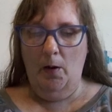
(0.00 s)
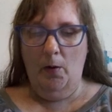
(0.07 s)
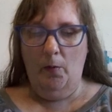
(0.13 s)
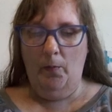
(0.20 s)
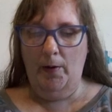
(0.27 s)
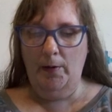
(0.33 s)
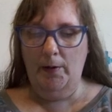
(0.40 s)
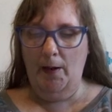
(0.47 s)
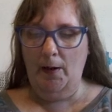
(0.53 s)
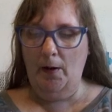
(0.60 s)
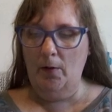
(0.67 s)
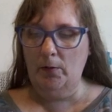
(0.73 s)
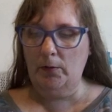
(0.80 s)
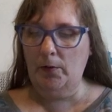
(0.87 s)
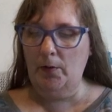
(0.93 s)
When they
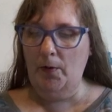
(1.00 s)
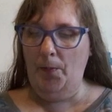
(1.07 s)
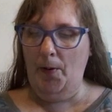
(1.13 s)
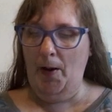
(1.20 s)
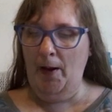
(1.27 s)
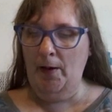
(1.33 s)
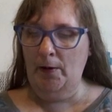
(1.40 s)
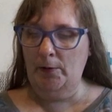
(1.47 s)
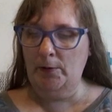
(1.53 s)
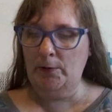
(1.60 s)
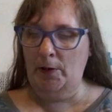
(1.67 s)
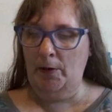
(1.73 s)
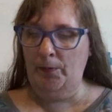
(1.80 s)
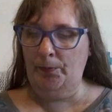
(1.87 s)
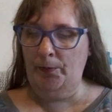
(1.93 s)
got to the pirate
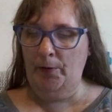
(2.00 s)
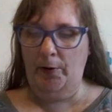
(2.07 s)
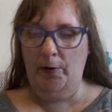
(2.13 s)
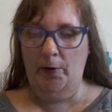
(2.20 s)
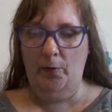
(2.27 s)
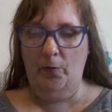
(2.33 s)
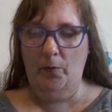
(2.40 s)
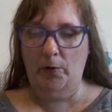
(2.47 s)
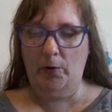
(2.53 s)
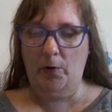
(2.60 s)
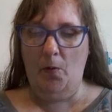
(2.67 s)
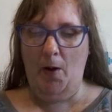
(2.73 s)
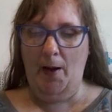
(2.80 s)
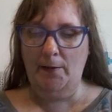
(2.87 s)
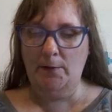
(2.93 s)
ship, the queue was
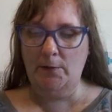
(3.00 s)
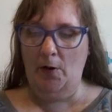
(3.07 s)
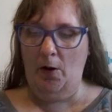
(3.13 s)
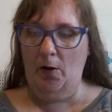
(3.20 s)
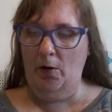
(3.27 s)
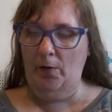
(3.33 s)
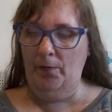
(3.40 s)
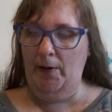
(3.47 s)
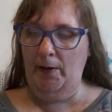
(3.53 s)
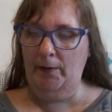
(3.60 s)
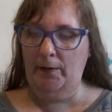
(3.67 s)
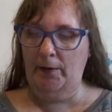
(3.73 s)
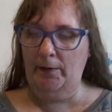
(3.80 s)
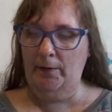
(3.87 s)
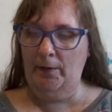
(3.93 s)
quite short and they
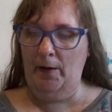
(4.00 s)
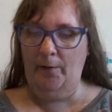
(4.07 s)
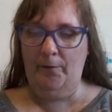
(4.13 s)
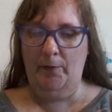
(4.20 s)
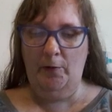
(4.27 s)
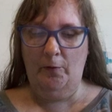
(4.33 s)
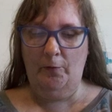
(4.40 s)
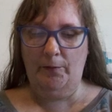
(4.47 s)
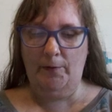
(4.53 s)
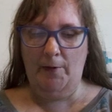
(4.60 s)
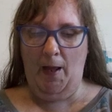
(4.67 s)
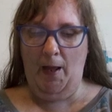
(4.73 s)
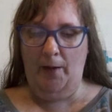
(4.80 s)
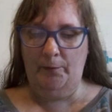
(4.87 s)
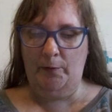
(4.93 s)
didn't have enough
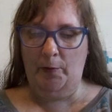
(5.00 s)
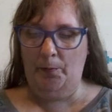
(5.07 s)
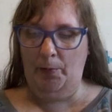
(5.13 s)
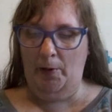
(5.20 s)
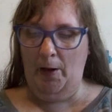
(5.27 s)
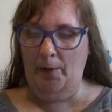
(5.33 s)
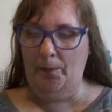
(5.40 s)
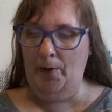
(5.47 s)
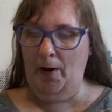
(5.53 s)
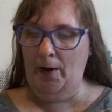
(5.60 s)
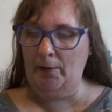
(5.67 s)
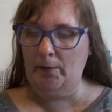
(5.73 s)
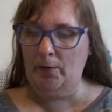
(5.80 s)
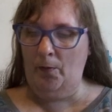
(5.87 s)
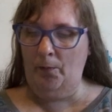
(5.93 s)
time to play
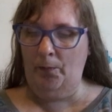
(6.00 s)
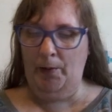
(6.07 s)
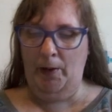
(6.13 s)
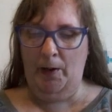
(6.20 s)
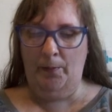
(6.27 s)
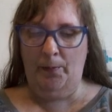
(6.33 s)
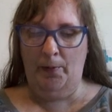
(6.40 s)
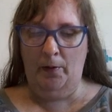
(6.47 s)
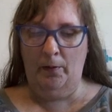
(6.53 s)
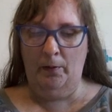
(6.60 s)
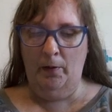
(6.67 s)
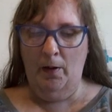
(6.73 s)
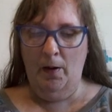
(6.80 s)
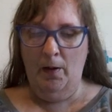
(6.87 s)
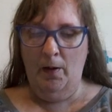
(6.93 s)
pranks on people.
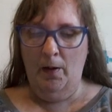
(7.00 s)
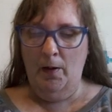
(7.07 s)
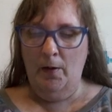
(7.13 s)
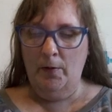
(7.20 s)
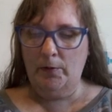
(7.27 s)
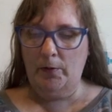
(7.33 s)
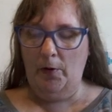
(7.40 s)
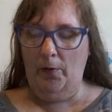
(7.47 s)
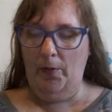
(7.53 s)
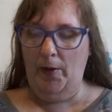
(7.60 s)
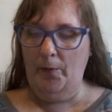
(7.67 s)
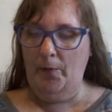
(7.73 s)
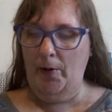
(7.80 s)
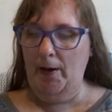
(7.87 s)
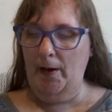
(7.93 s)
So they
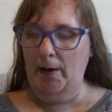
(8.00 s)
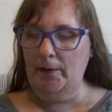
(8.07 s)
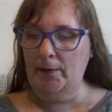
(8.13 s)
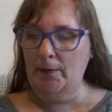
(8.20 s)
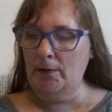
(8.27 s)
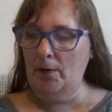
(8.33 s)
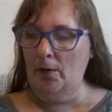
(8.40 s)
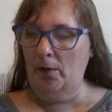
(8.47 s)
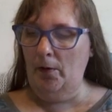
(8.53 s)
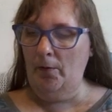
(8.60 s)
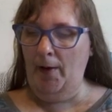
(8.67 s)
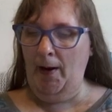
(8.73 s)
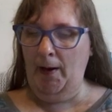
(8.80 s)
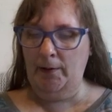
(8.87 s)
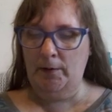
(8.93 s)
waited until the
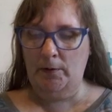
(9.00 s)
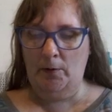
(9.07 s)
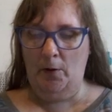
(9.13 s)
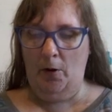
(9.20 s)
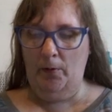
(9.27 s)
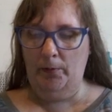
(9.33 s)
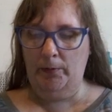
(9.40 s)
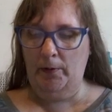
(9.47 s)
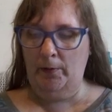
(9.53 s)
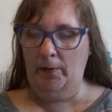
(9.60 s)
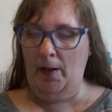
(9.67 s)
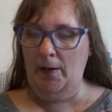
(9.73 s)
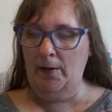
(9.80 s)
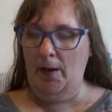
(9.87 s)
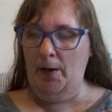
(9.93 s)
ride stopped and
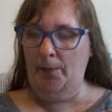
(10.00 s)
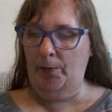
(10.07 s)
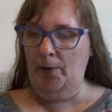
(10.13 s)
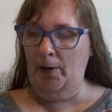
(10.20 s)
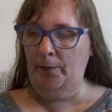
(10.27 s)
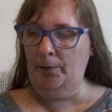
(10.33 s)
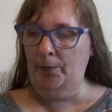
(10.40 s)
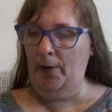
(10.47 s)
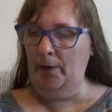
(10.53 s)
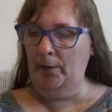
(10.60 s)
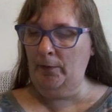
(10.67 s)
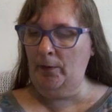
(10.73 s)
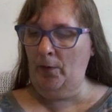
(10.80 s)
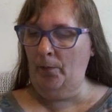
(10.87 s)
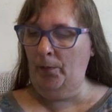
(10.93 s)
then they played
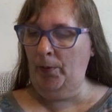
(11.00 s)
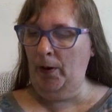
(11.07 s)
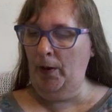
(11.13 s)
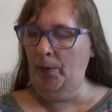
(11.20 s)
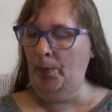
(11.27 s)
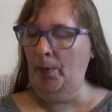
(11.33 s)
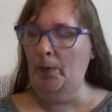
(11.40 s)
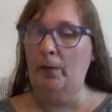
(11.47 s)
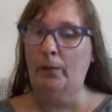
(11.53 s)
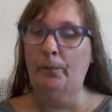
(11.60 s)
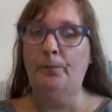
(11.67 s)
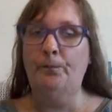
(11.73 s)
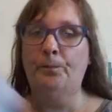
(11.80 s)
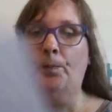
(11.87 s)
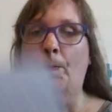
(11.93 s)
pranks on people.
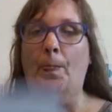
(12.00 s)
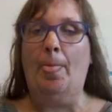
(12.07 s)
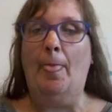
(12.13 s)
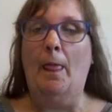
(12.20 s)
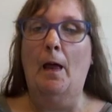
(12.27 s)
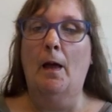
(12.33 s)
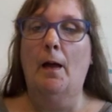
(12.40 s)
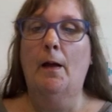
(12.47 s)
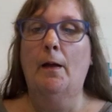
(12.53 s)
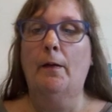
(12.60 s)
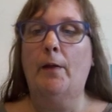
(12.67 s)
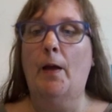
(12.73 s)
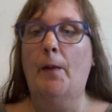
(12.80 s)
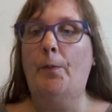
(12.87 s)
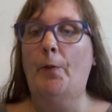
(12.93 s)

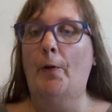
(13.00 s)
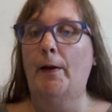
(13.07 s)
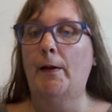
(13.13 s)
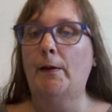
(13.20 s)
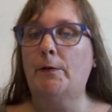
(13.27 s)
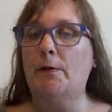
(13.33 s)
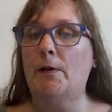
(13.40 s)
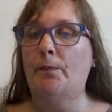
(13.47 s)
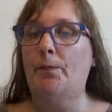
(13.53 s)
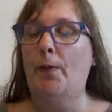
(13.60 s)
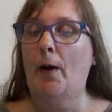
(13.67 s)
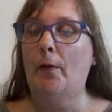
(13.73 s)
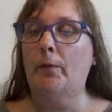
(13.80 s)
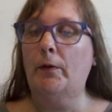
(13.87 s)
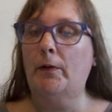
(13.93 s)
They put itching
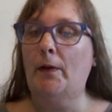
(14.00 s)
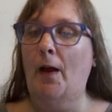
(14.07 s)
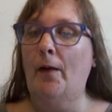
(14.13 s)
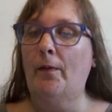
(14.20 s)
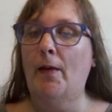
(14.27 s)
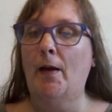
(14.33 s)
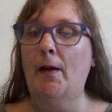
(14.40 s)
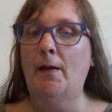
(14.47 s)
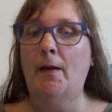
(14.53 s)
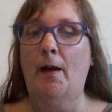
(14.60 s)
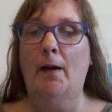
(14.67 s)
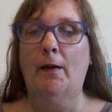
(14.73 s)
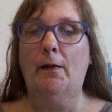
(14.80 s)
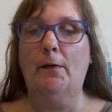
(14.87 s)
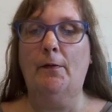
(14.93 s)
powder down their
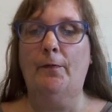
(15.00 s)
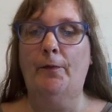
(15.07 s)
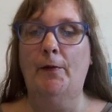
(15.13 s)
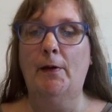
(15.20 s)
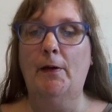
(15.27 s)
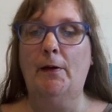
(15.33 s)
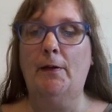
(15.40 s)
necks, flicked